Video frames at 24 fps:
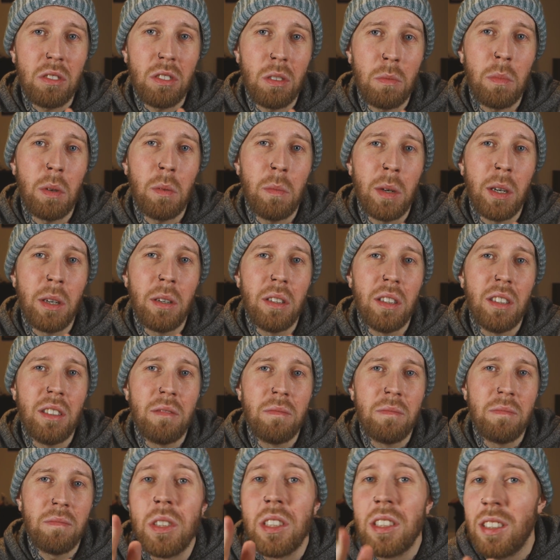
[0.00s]
to the promoter.
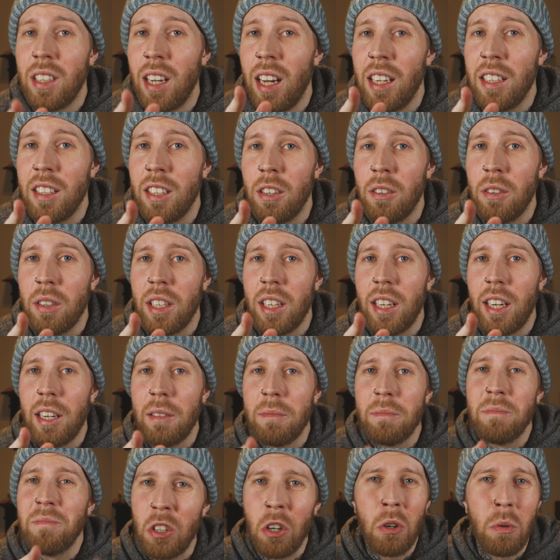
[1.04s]
As a side note of
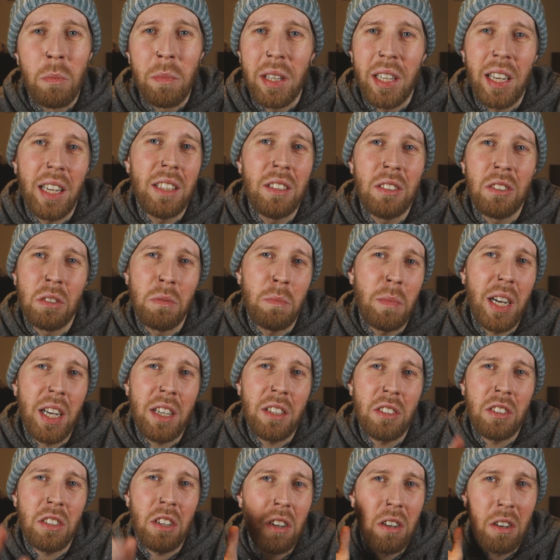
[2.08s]
that, don't be getting
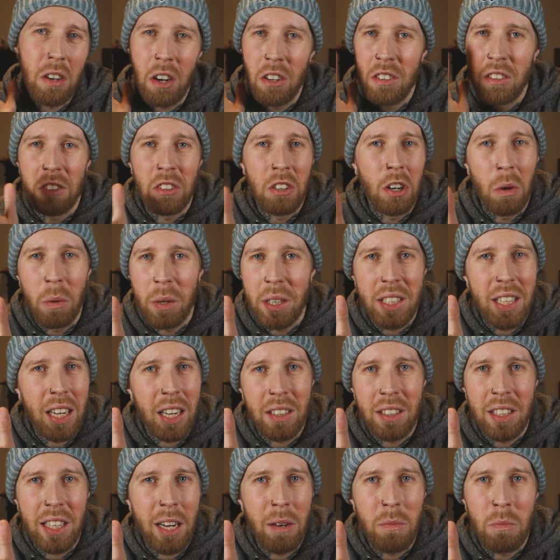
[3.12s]
smashed going
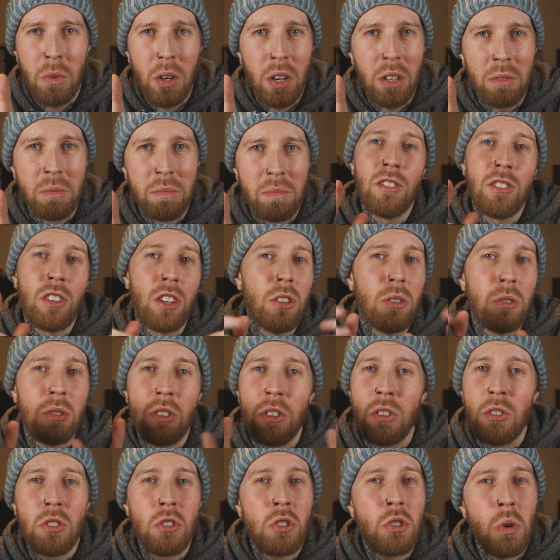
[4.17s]
down the M1.
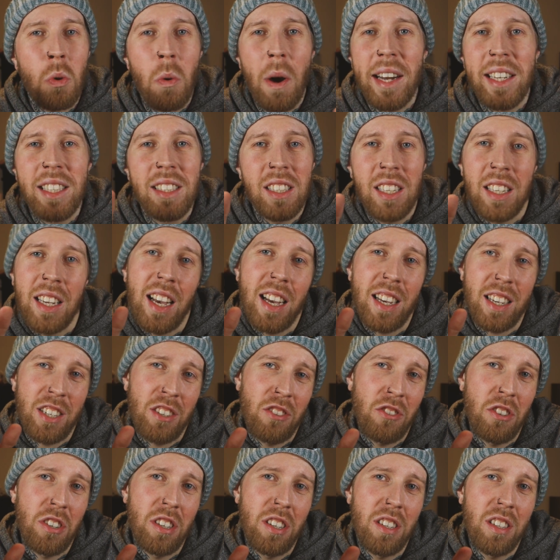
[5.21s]
Those 20
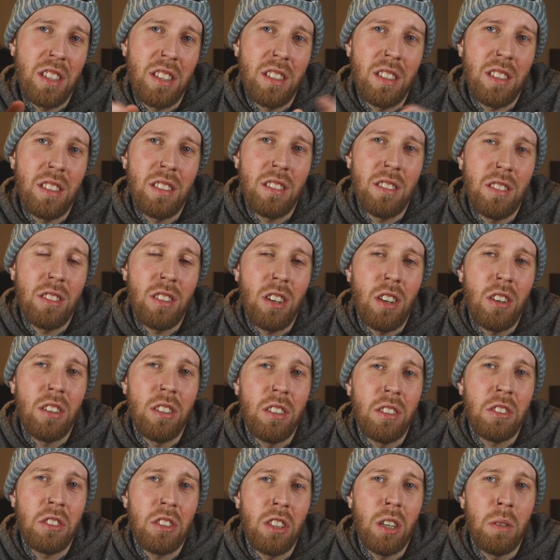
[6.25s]
extra
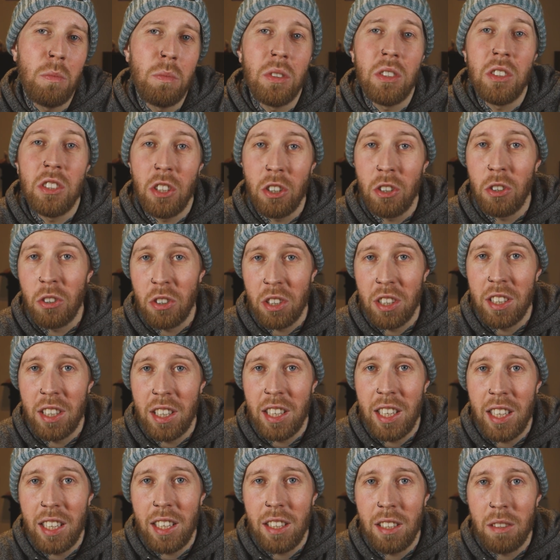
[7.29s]
toilet stops you're going to
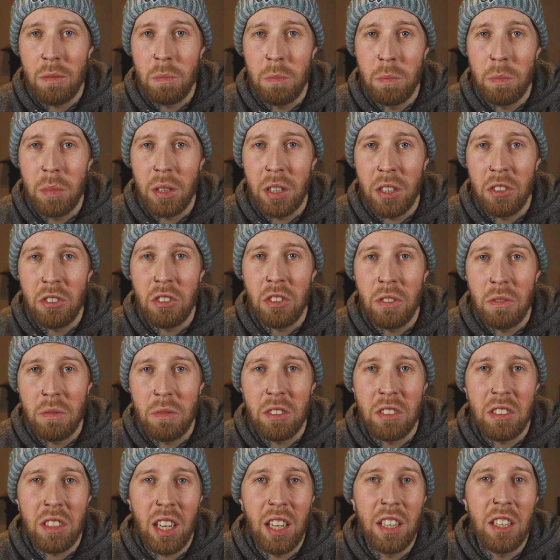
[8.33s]
need because you
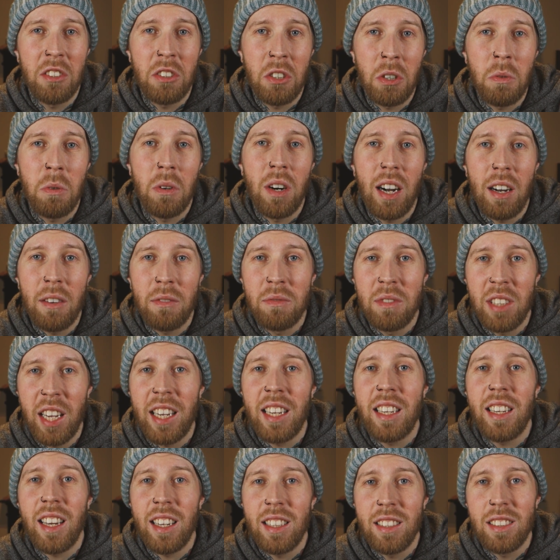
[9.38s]
decided you will have
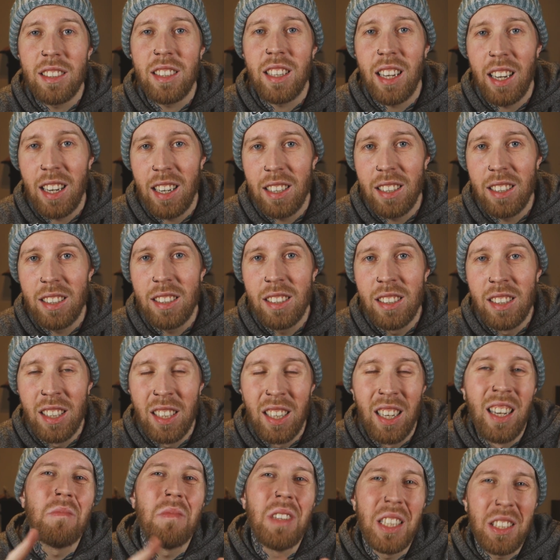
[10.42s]
10 cans of Carling.
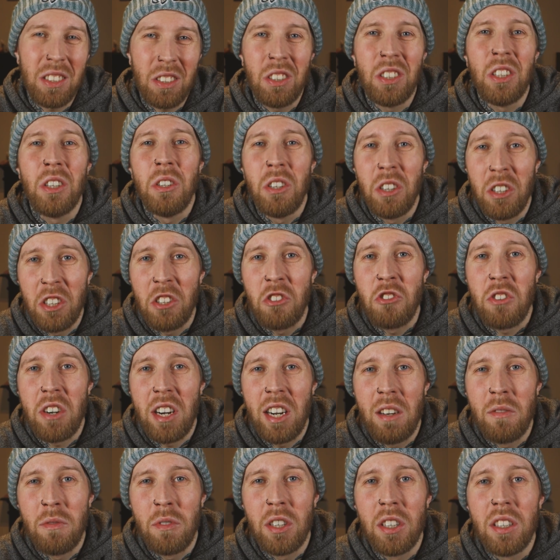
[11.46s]
It's going to know your
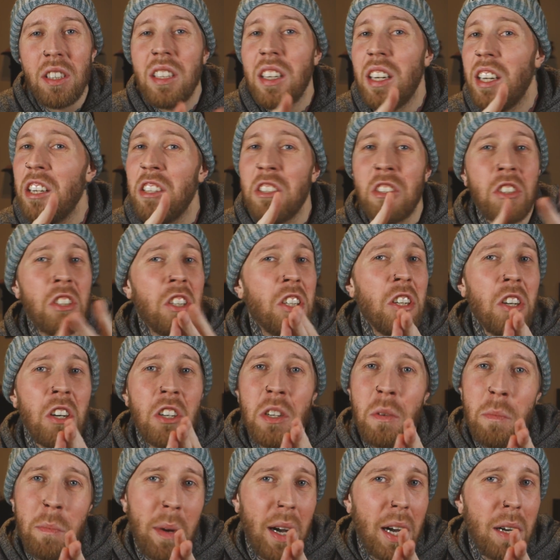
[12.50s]
driver, it's going to know
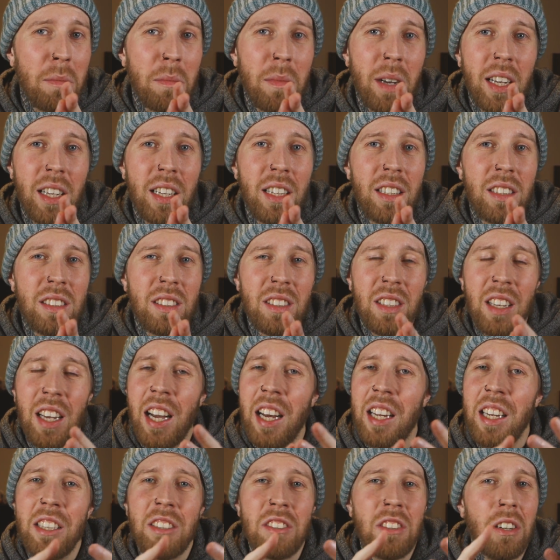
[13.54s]
your bandmates,
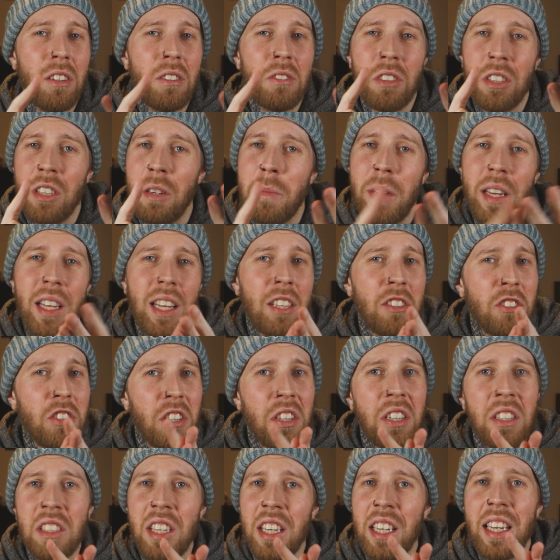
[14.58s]
and it's also going to make that
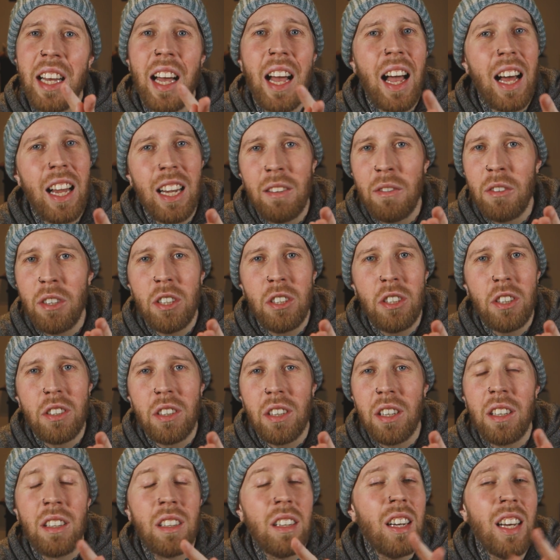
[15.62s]
journey take a hell of a lot
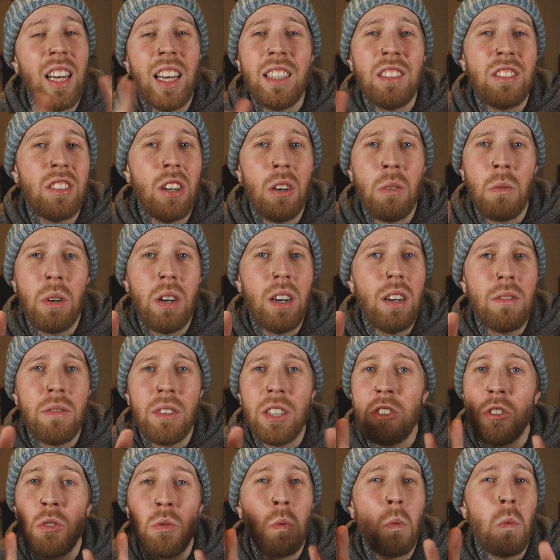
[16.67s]
longer. It's not worth it.
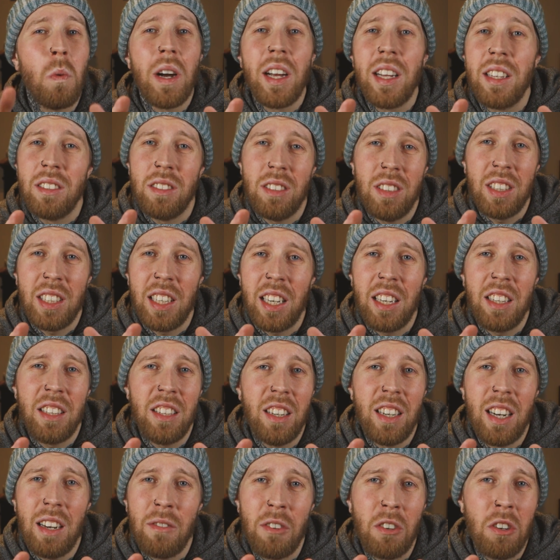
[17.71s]
Just wait until you get there
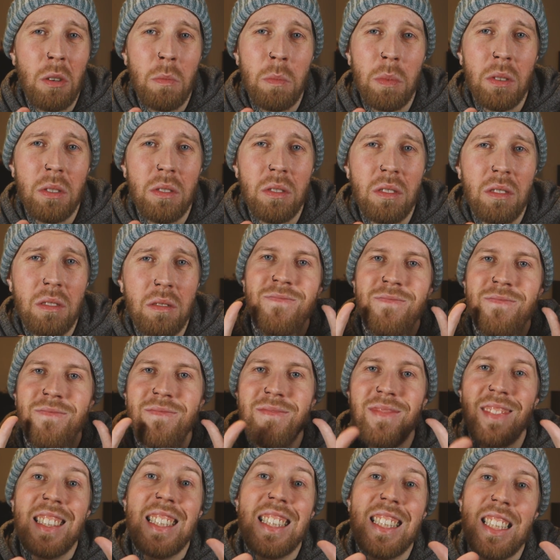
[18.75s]
and have a couple.
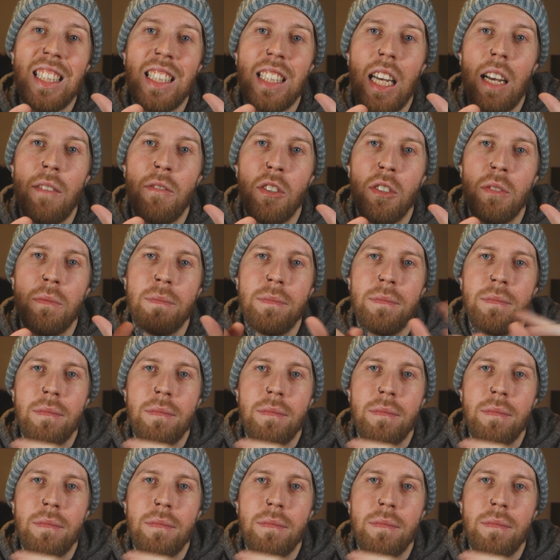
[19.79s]
7.